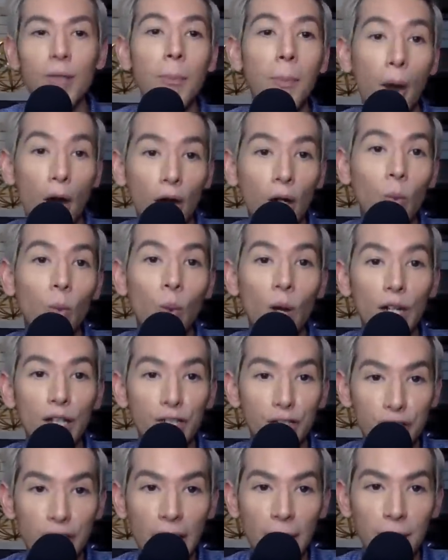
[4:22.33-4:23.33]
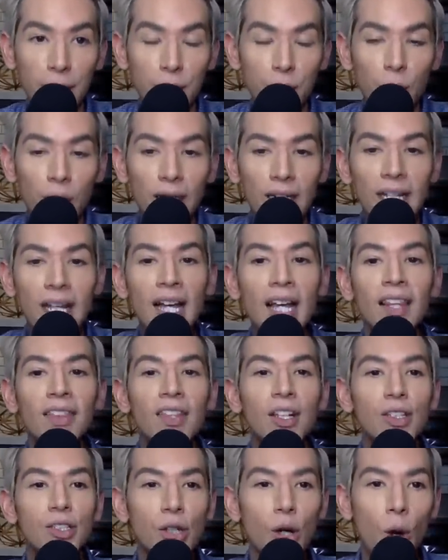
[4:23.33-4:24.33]
part one, chapter one,
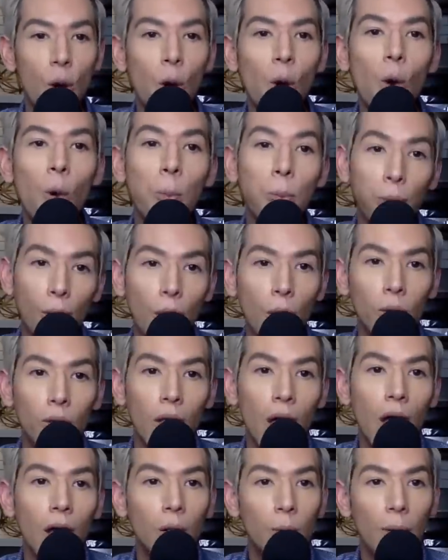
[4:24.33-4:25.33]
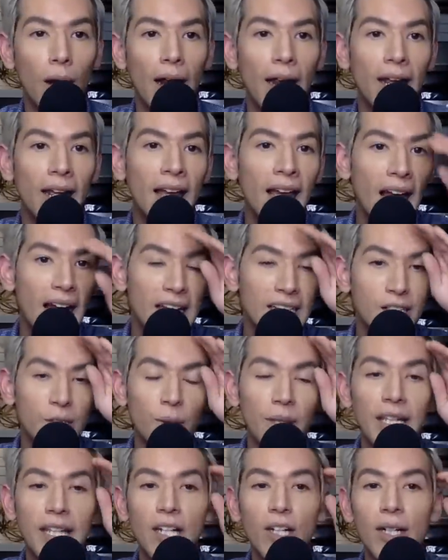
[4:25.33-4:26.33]
there's a whole prologue, right? And so
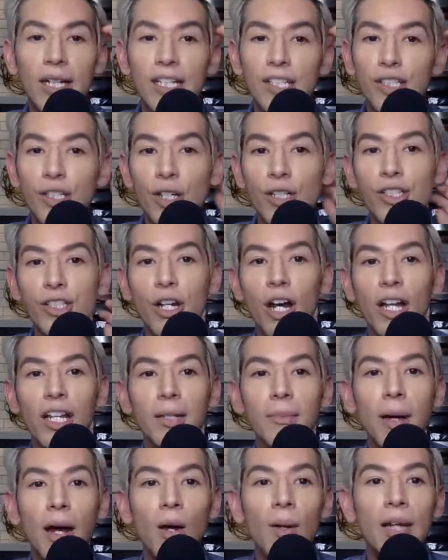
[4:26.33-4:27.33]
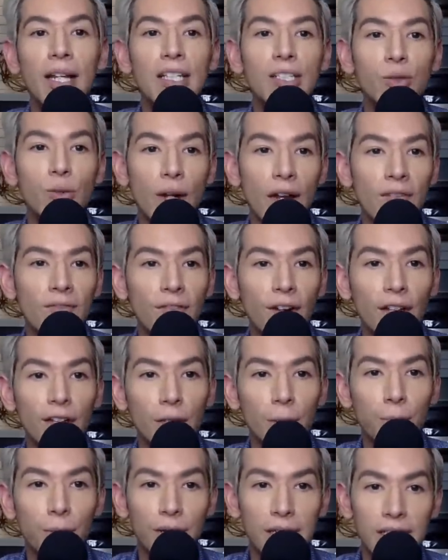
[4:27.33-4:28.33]
here he starts talking about his
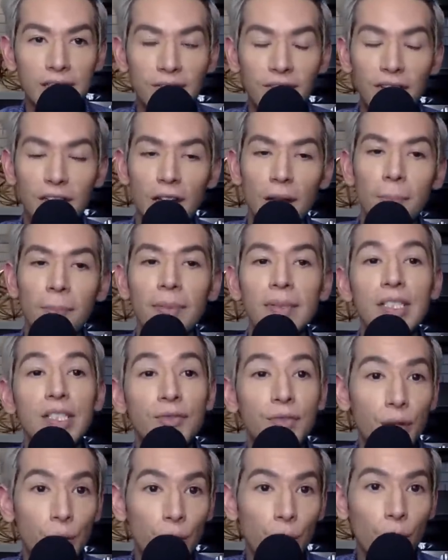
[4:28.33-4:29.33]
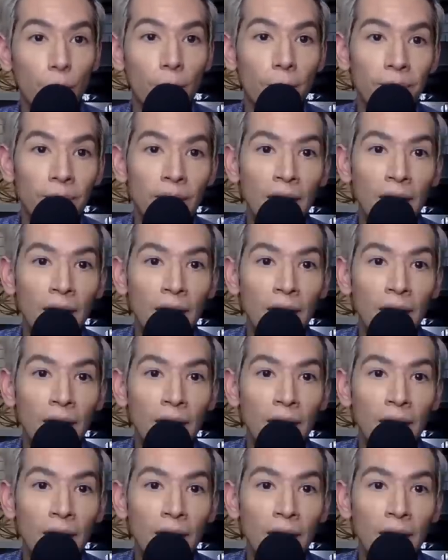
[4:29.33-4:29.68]
grandfather, Prince Philip's funeral.